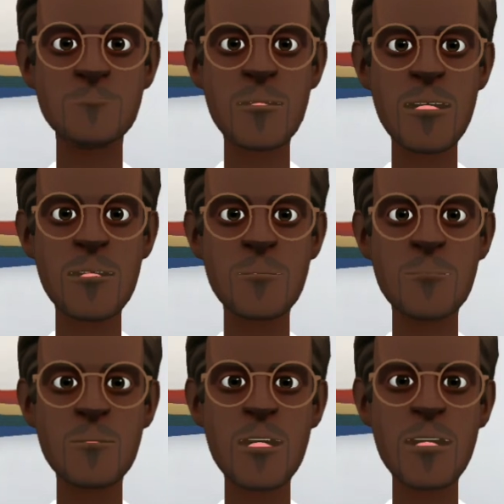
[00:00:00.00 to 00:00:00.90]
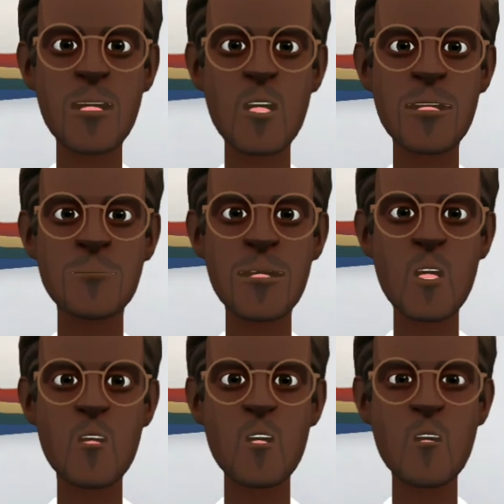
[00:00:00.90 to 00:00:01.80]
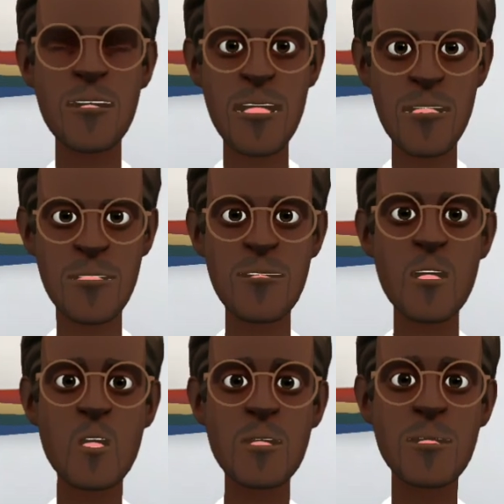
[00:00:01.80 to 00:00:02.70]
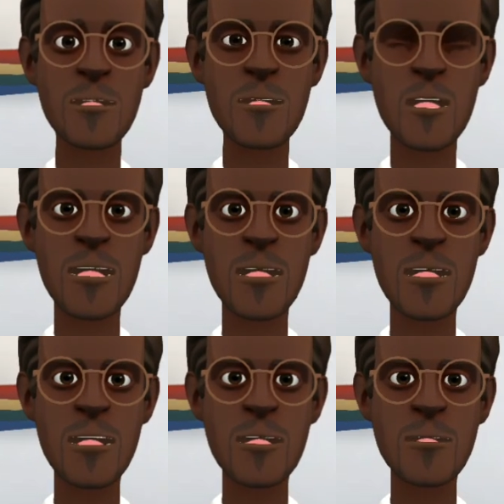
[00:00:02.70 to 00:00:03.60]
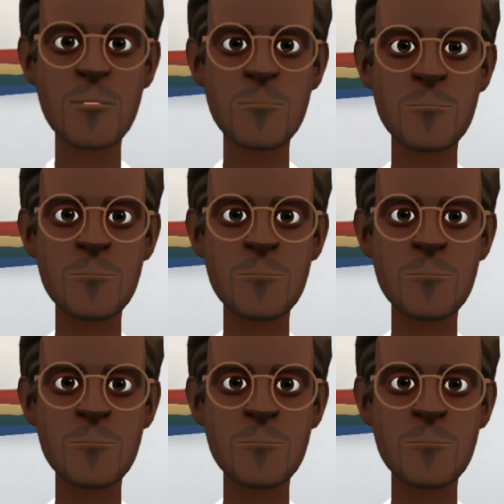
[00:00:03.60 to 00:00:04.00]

but can be purchased on Amazon for $55.20.